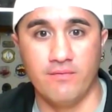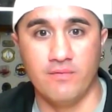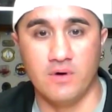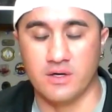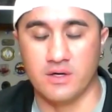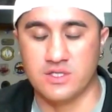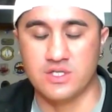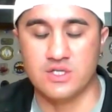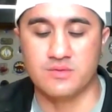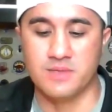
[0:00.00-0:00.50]

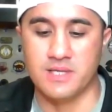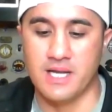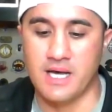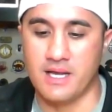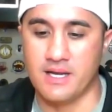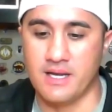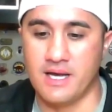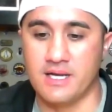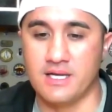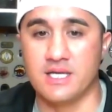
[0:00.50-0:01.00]
excuse me,
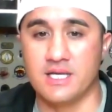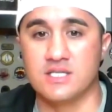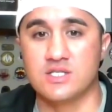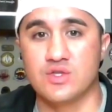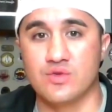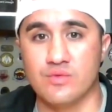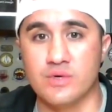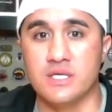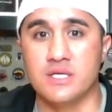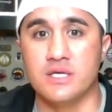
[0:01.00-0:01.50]
not 90 days,
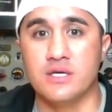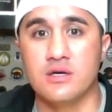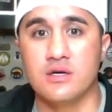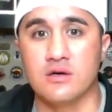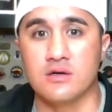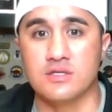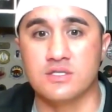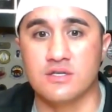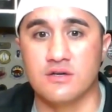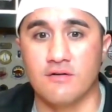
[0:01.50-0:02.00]
three
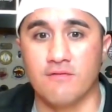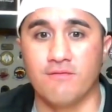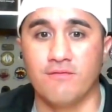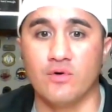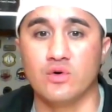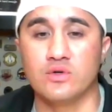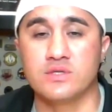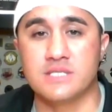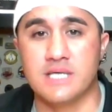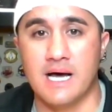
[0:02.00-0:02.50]
years of
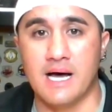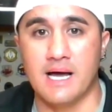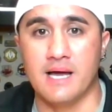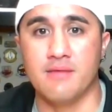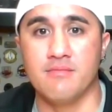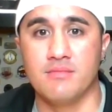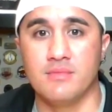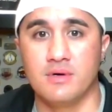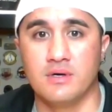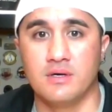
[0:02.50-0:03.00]
full
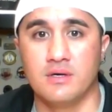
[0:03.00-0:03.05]
time,